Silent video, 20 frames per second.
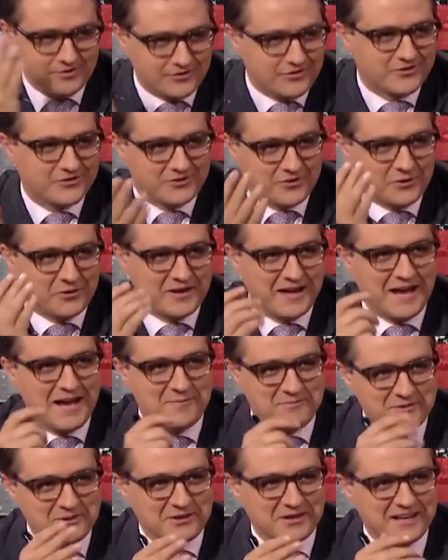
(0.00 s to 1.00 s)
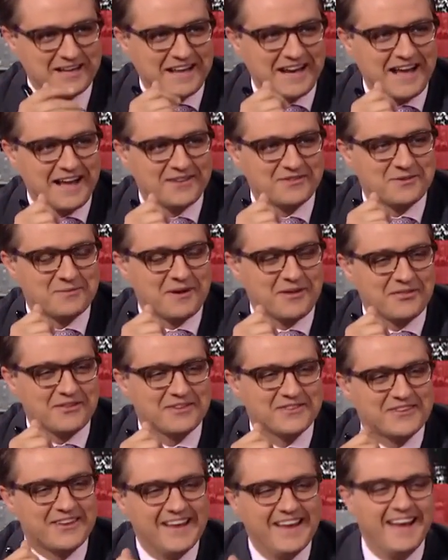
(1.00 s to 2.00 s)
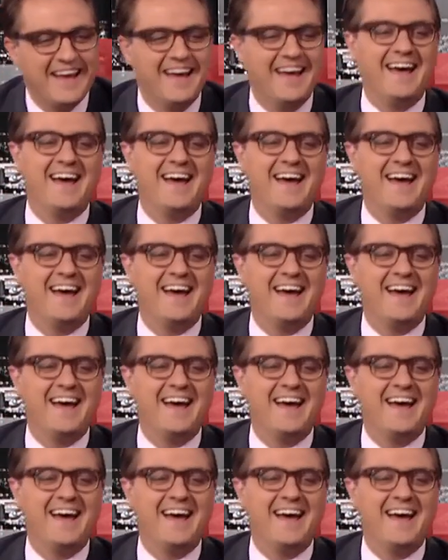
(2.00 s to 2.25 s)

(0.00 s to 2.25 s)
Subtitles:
This is going to happen. You're going to get asked about this.